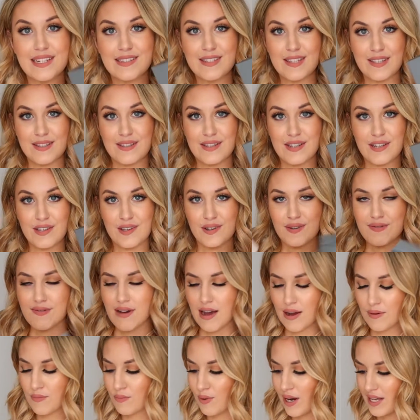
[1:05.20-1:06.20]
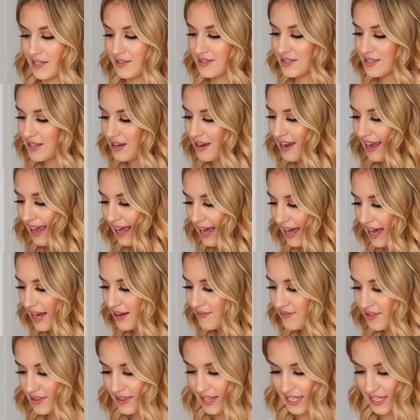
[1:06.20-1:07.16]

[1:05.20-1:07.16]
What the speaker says: these are the two ones I have.